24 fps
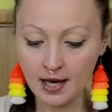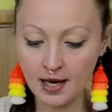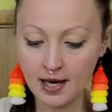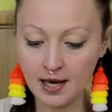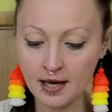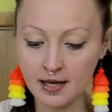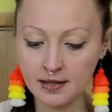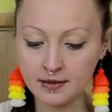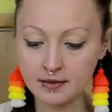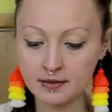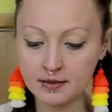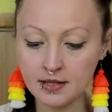
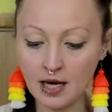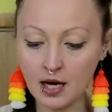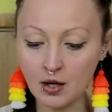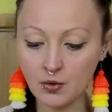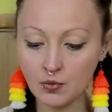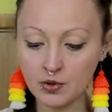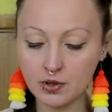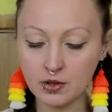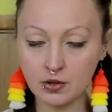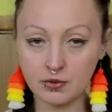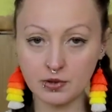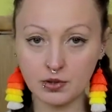And
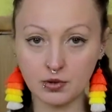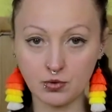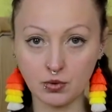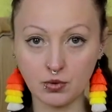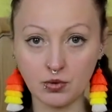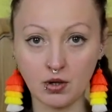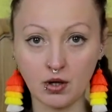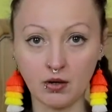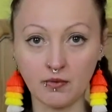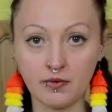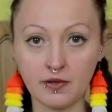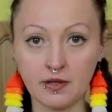now we're going
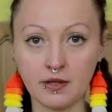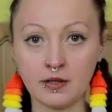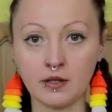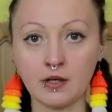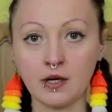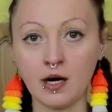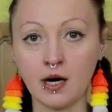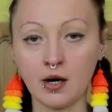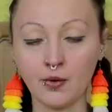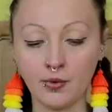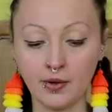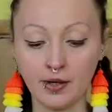to
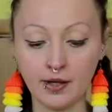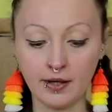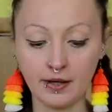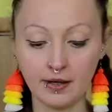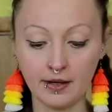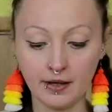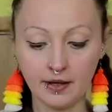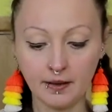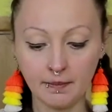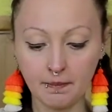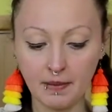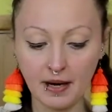cover
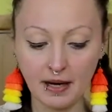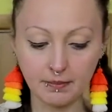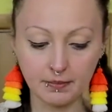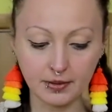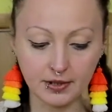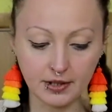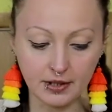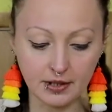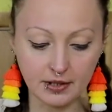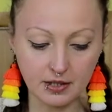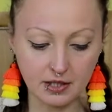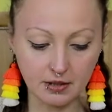our
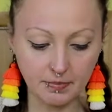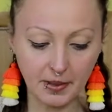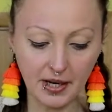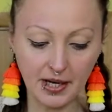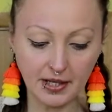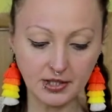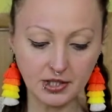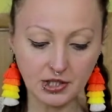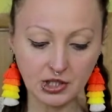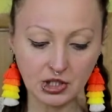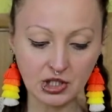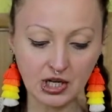pumpkin
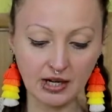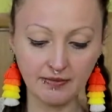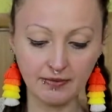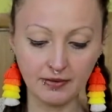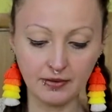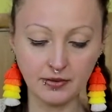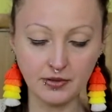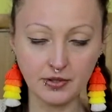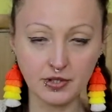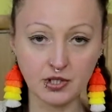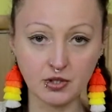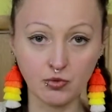spice
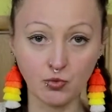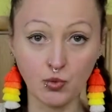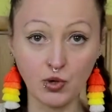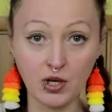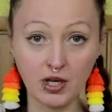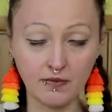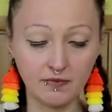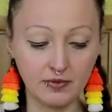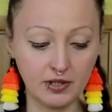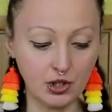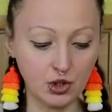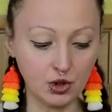truffles
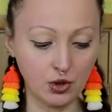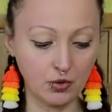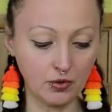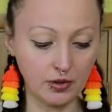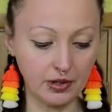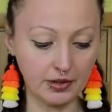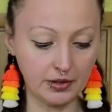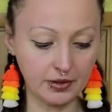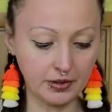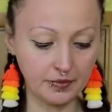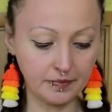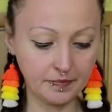with the
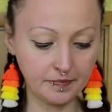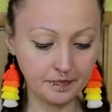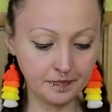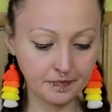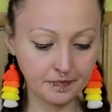chocolate.